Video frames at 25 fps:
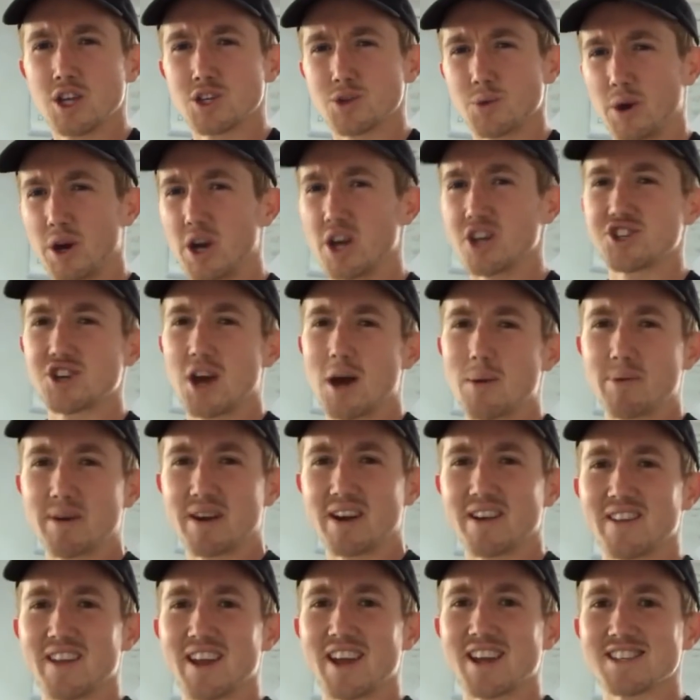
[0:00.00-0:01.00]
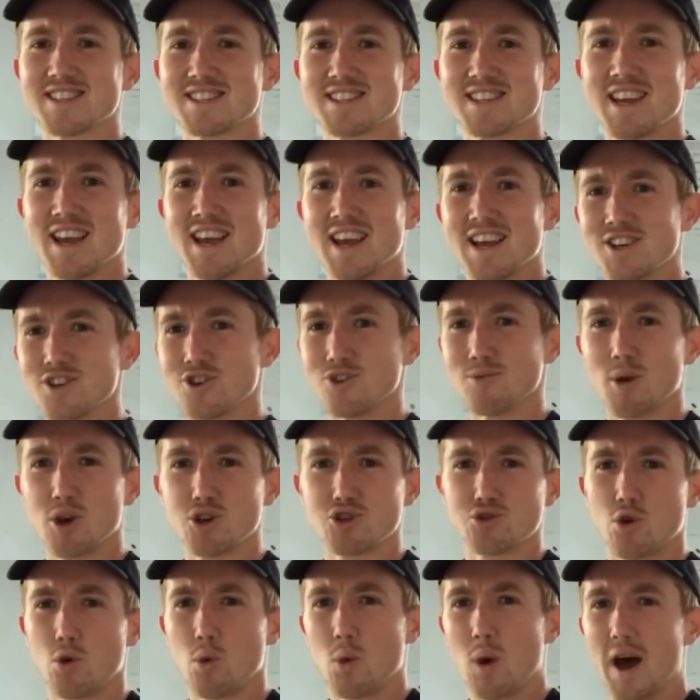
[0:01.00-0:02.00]
So we're gonna jump into this, do
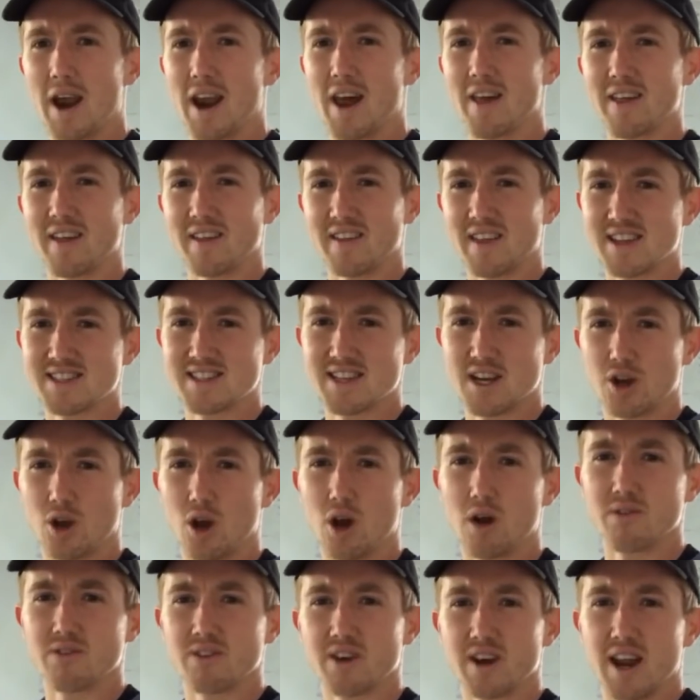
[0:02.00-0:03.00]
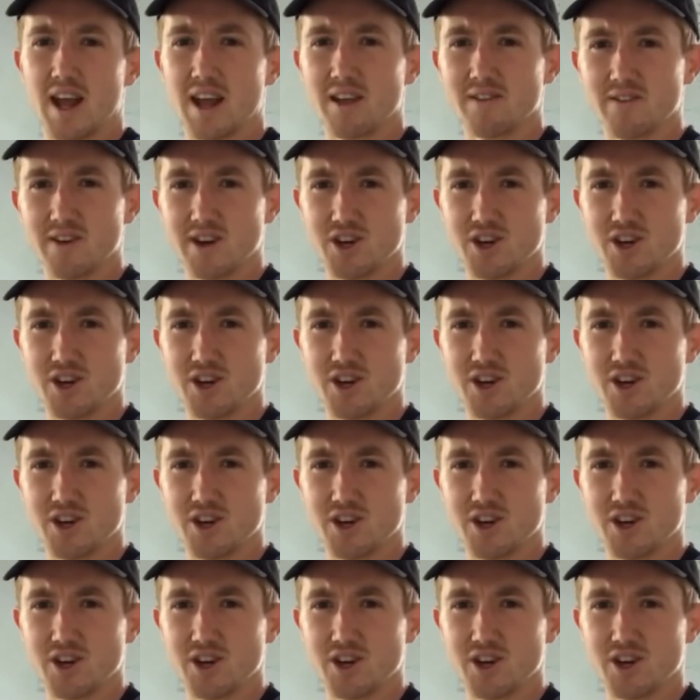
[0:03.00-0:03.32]
module one, I think that's our goal for today,